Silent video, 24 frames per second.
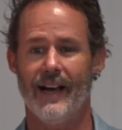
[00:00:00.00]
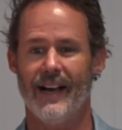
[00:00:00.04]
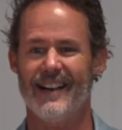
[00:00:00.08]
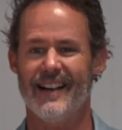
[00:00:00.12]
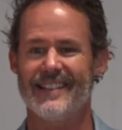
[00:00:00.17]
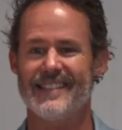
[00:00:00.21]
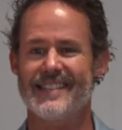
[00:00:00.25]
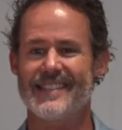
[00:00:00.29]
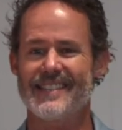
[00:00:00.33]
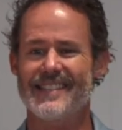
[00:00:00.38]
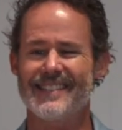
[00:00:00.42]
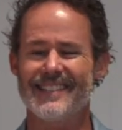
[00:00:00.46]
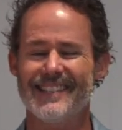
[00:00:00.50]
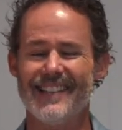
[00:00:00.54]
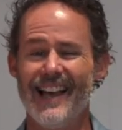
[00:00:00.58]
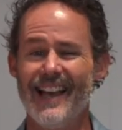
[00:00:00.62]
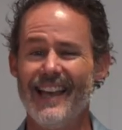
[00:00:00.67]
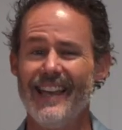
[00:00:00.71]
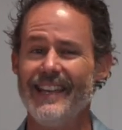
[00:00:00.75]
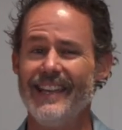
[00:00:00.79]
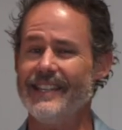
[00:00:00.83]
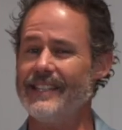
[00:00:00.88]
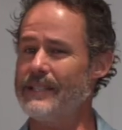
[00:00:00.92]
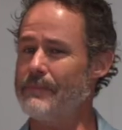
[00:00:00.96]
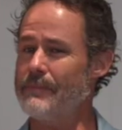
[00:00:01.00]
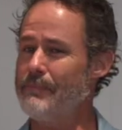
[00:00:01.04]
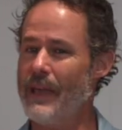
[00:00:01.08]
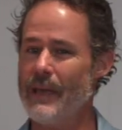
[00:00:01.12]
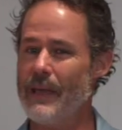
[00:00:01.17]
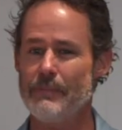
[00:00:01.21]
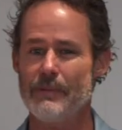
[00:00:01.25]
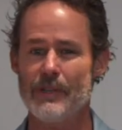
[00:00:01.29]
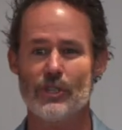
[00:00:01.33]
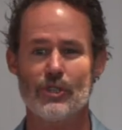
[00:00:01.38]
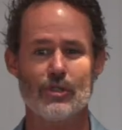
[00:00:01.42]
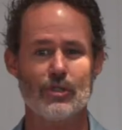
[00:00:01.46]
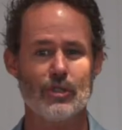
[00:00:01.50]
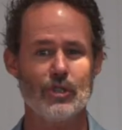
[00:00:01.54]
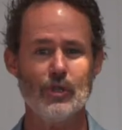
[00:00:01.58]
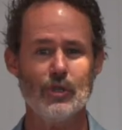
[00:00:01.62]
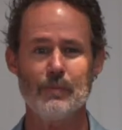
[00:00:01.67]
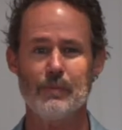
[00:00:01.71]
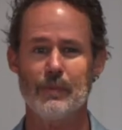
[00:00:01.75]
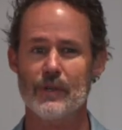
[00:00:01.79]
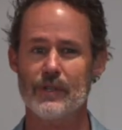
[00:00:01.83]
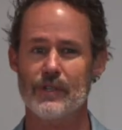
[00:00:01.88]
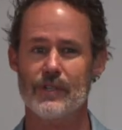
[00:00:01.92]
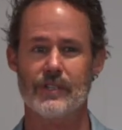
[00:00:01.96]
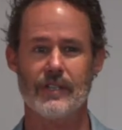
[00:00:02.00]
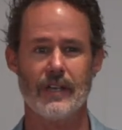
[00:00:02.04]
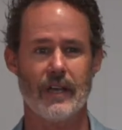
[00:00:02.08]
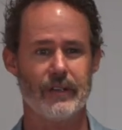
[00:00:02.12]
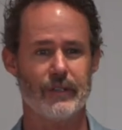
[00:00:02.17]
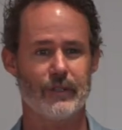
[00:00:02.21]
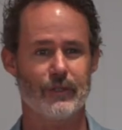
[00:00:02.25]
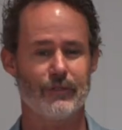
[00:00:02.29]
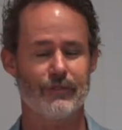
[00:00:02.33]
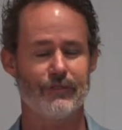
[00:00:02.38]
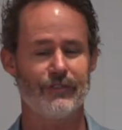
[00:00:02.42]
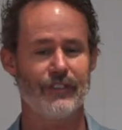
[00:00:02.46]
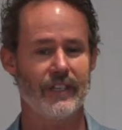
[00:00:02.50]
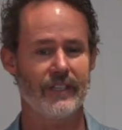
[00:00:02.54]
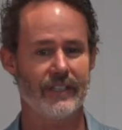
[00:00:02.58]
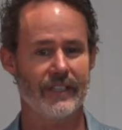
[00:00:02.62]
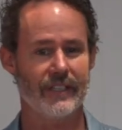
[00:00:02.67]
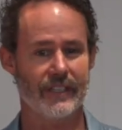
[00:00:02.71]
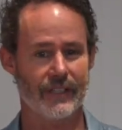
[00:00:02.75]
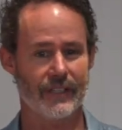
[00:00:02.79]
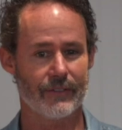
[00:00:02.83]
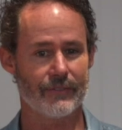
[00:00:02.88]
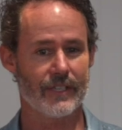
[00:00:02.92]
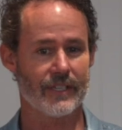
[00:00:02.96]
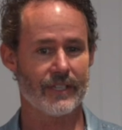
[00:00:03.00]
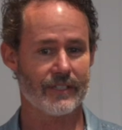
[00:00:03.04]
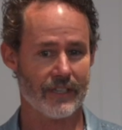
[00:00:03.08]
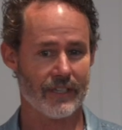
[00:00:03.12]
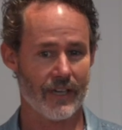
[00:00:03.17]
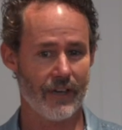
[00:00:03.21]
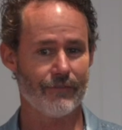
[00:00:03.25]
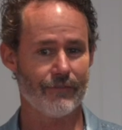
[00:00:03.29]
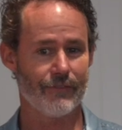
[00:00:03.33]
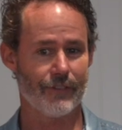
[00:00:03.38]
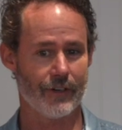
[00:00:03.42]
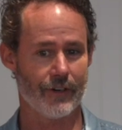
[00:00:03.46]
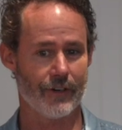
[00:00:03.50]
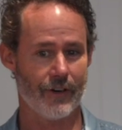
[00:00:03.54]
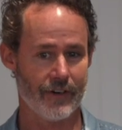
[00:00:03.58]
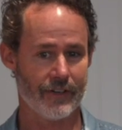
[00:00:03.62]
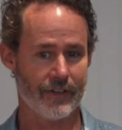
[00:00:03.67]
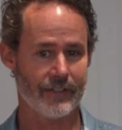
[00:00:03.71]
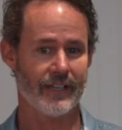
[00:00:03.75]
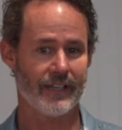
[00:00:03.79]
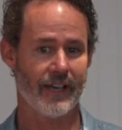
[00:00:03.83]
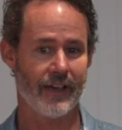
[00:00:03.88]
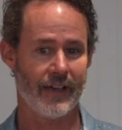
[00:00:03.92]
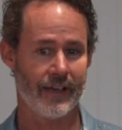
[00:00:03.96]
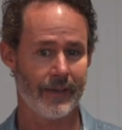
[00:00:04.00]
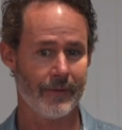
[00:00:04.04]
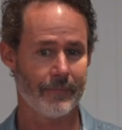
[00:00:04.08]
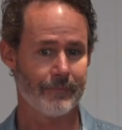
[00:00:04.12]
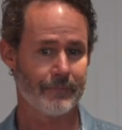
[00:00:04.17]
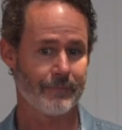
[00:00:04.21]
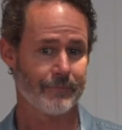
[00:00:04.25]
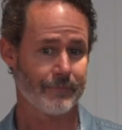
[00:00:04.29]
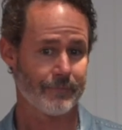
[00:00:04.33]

a slight, maybe super subtle feeling of discomfort, aren't I?